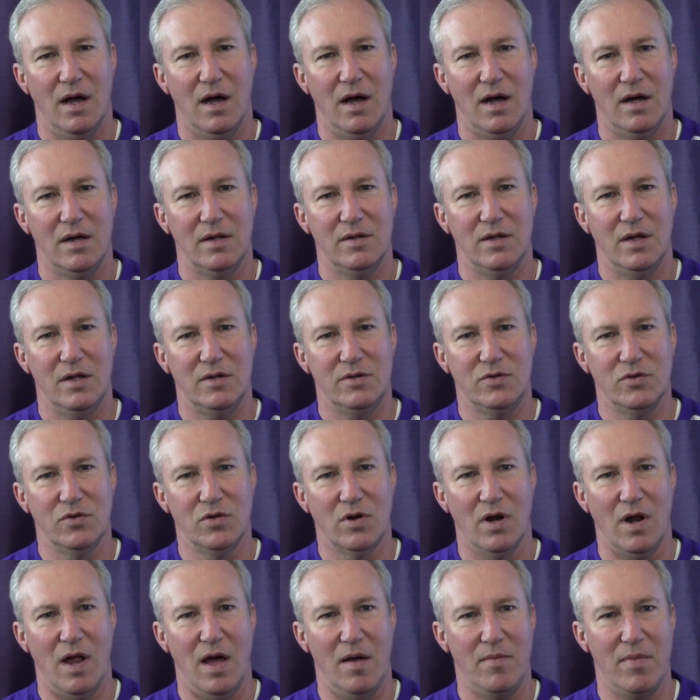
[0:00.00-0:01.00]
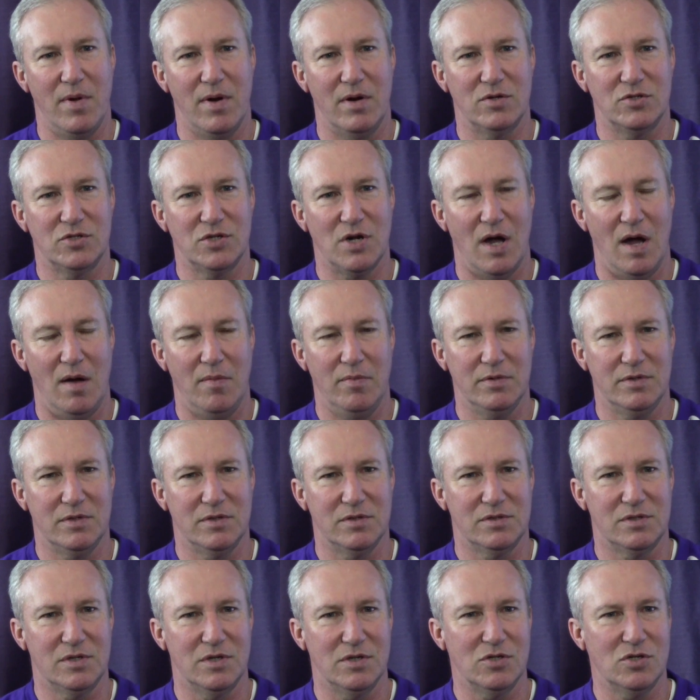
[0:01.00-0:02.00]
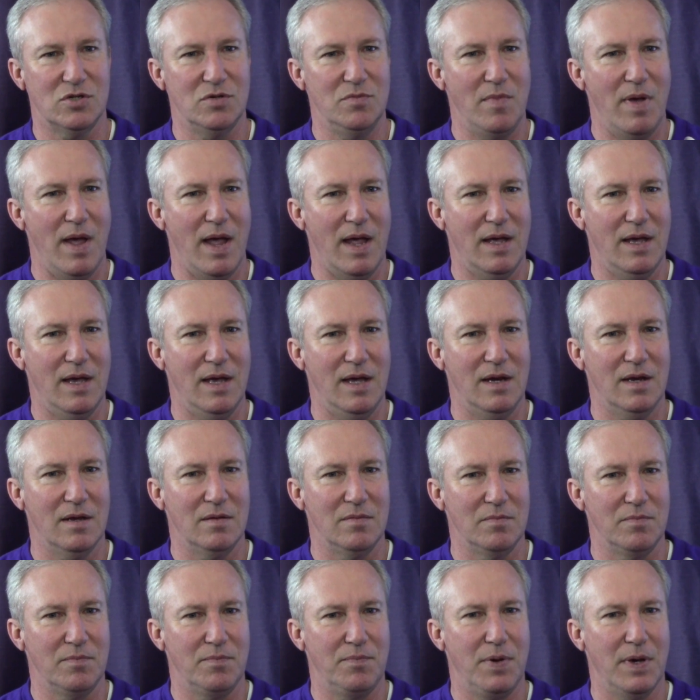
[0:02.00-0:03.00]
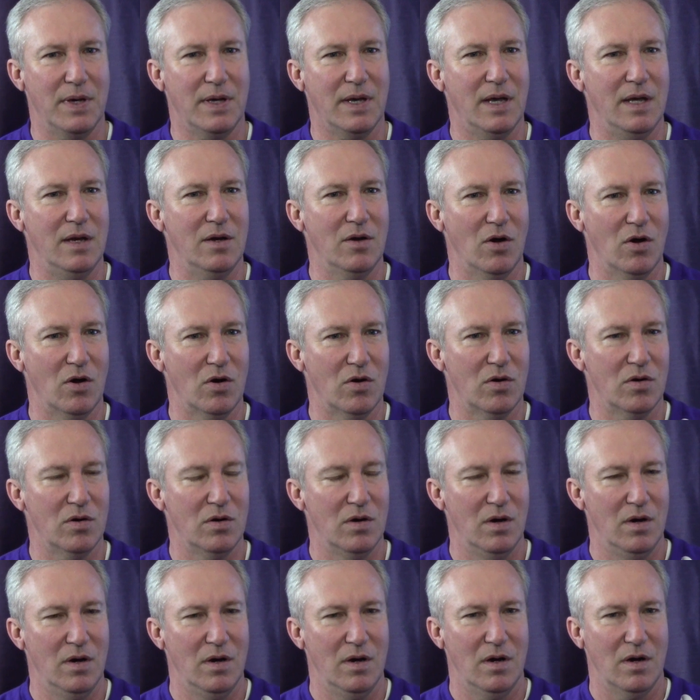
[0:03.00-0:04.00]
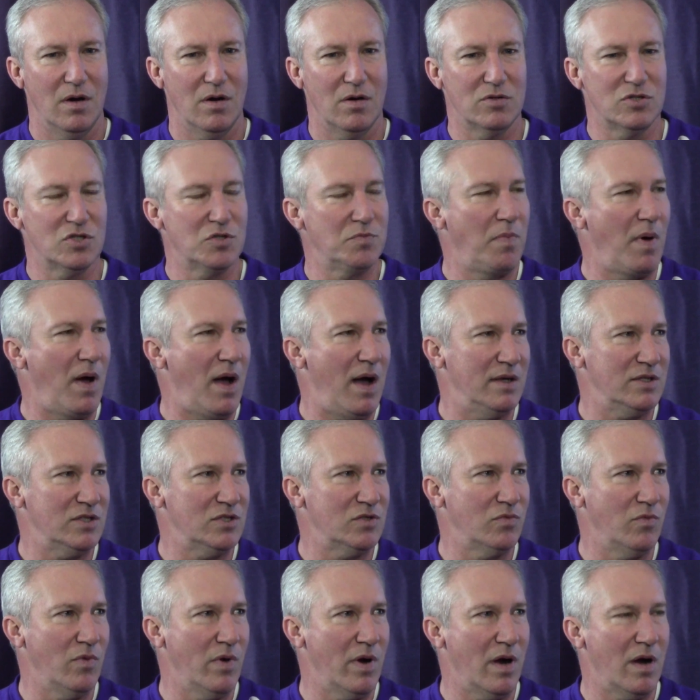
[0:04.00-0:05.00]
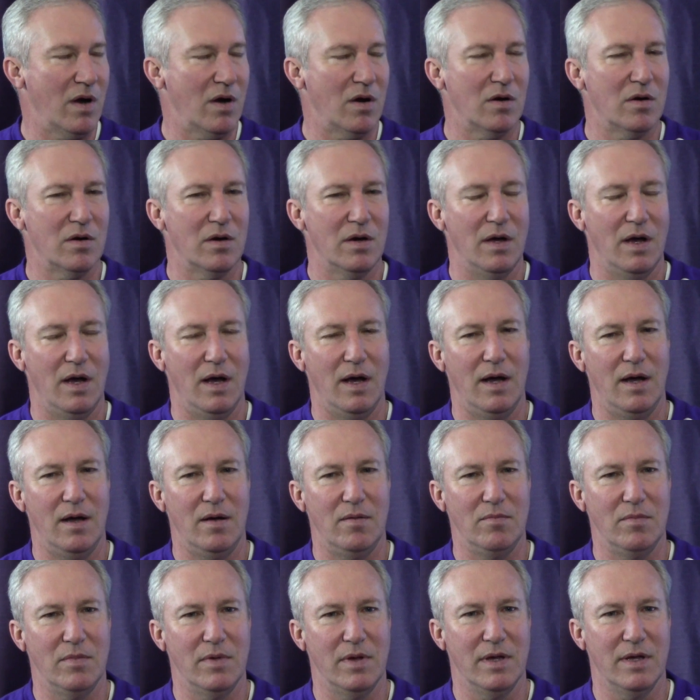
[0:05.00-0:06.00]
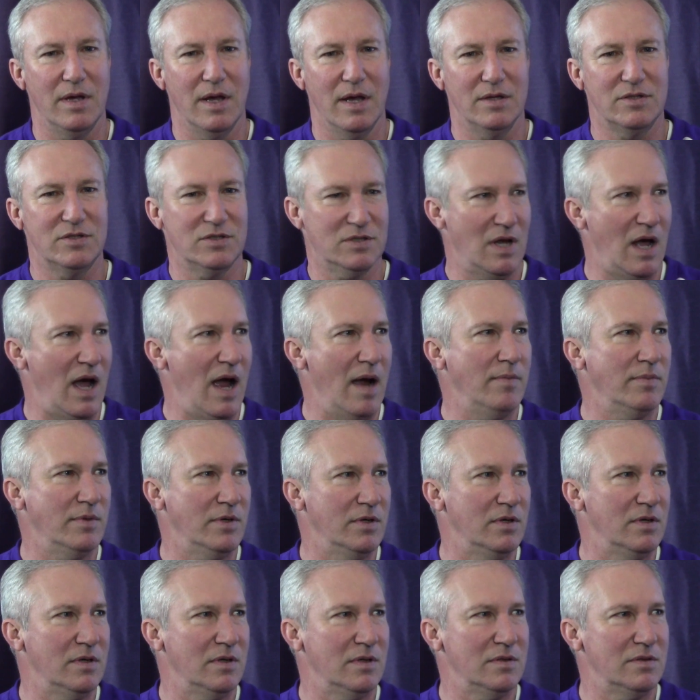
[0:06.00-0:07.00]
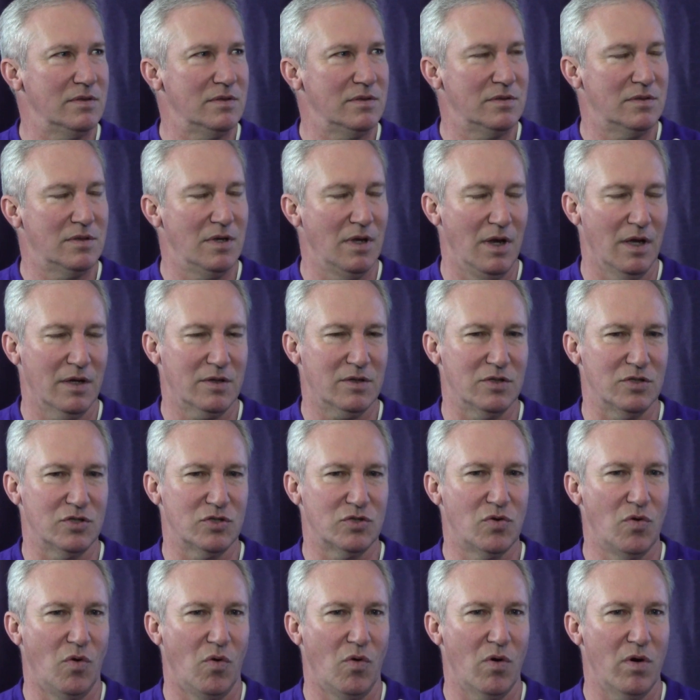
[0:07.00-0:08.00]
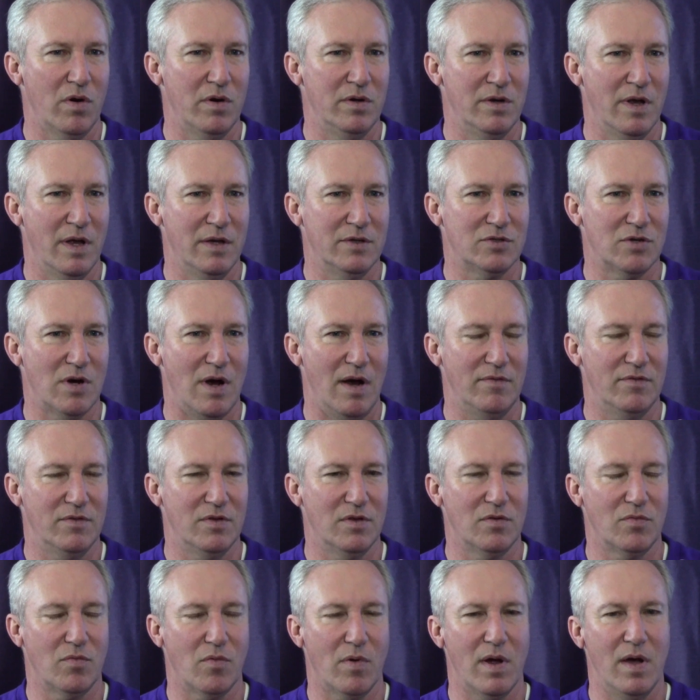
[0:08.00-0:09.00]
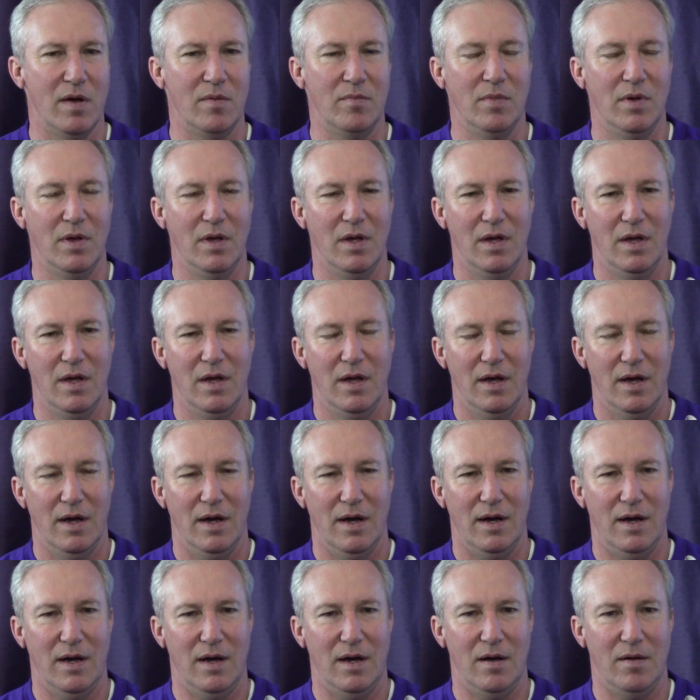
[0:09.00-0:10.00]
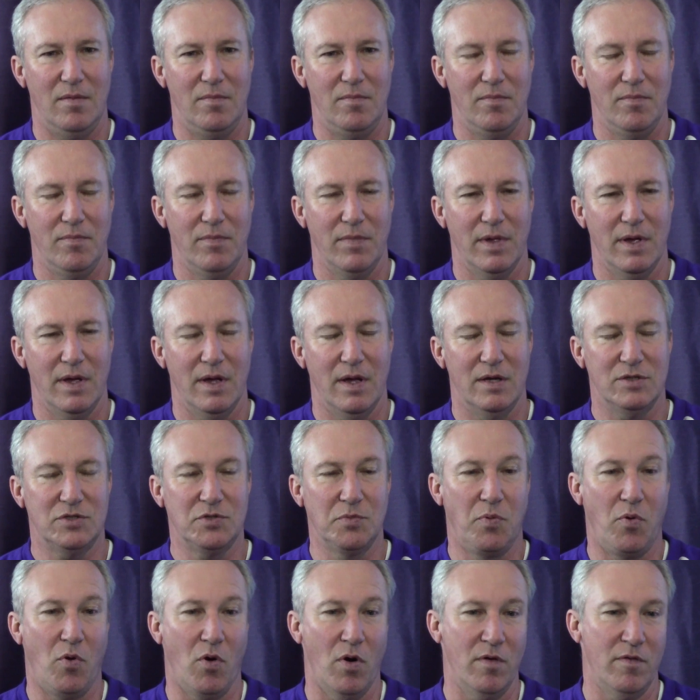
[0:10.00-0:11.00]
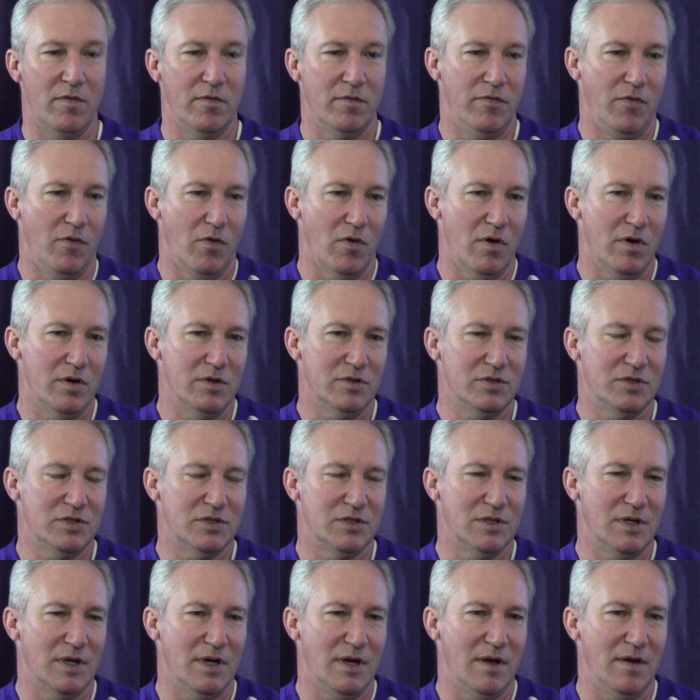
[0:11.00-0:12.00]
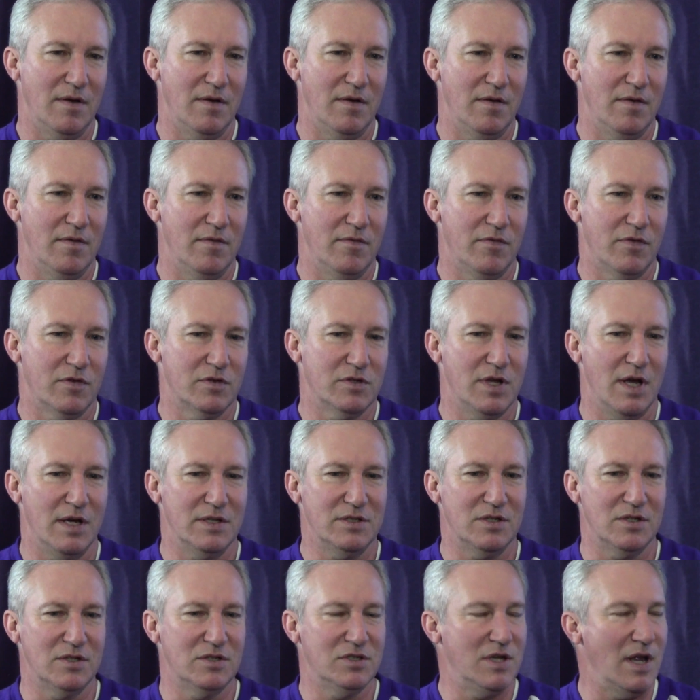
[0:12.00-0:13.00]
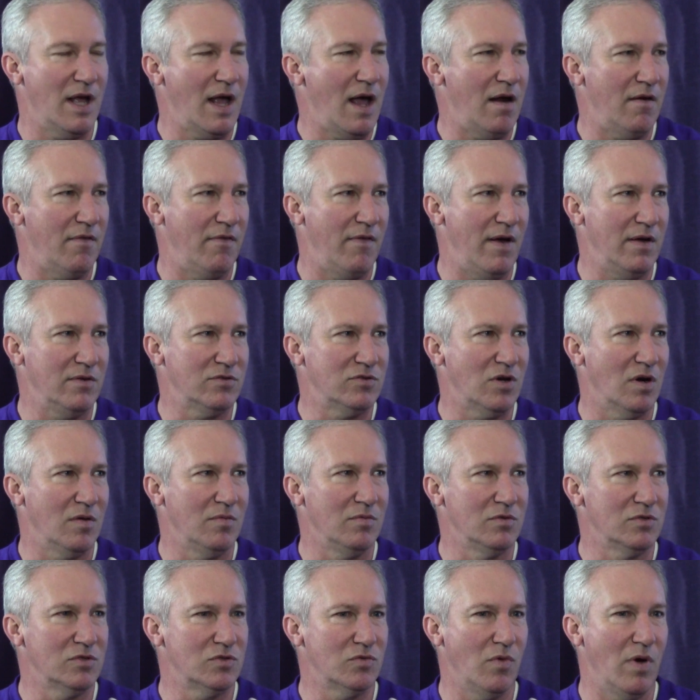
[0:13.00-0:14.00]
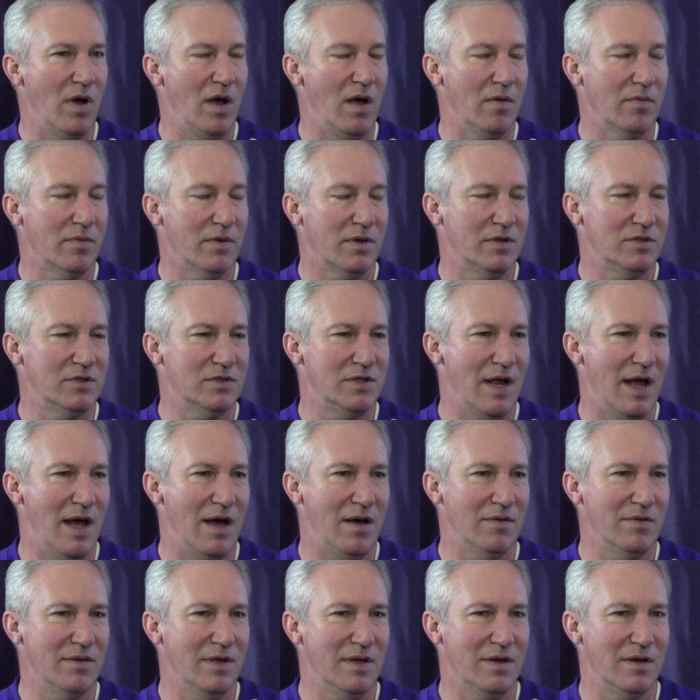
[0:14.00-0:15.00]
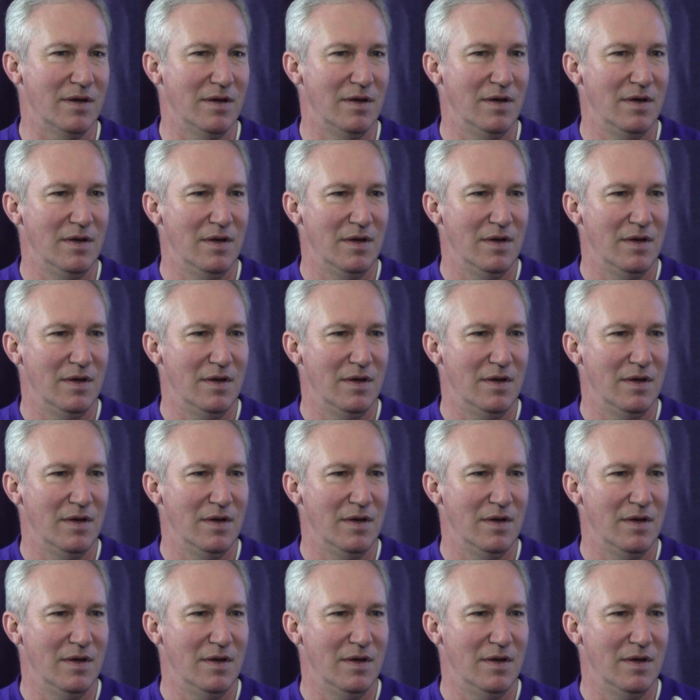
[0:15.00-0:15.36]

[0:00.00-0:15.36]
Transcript: uh, doing a lot better job of decision making and picking her her spots where uh, it, it's time to, to look to score and, and drive to the rim. Um, it's important for us uh, for Tessa to stay out of foul trouble as well because now that